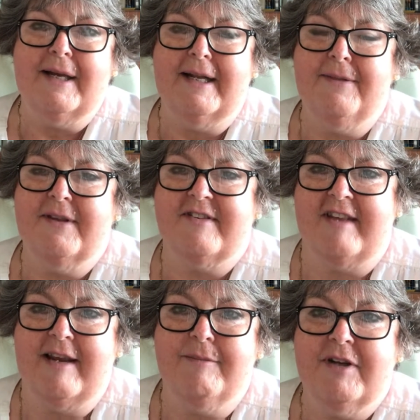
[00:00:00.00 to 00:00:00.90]
in the
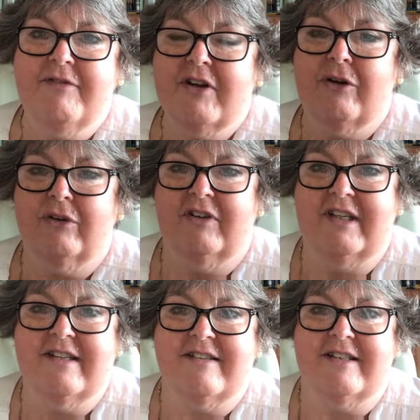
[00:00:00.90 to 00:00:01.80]
same
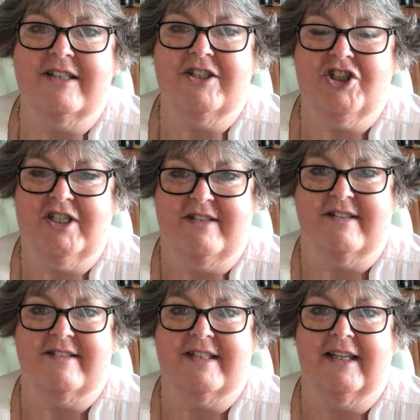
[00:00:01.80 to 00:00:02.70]
difficulties that
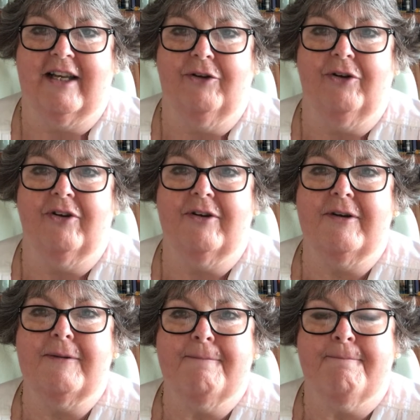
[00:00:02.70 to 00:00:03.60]
Jesus
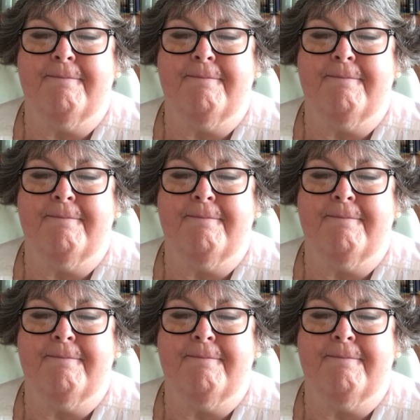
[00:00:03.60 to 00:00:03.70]
encountered.